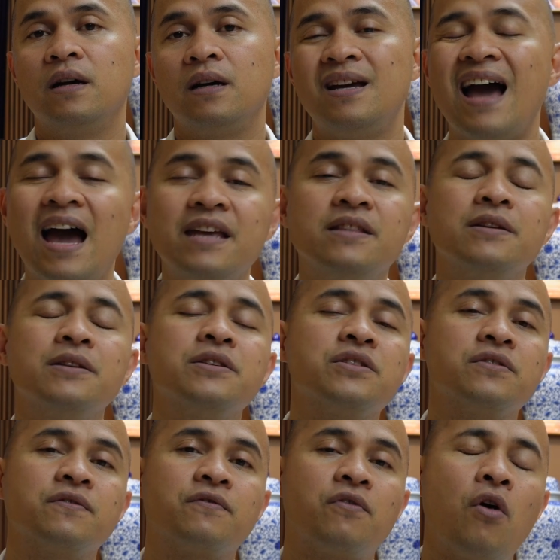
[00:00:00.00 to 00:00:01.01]

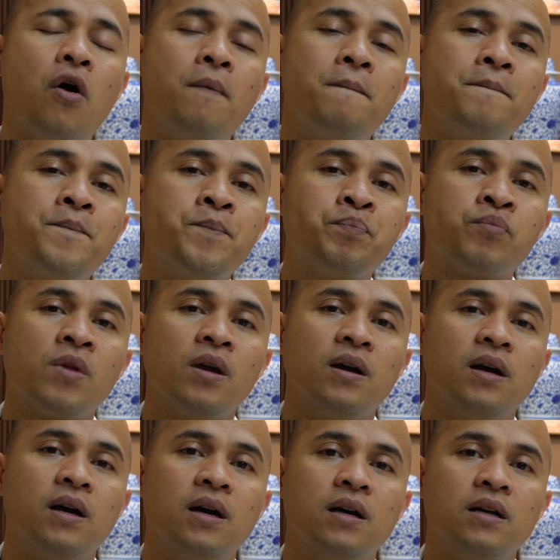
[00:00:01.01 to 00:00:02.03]
guidance from
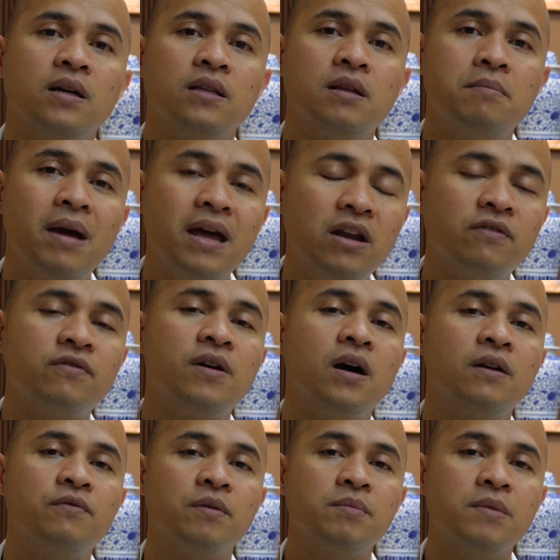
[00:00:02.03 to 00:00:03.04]
the man of
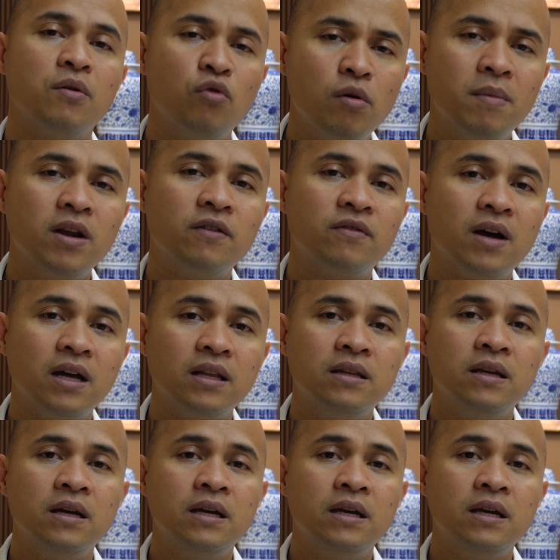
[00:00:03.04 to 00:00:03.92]
God, from the woman of God.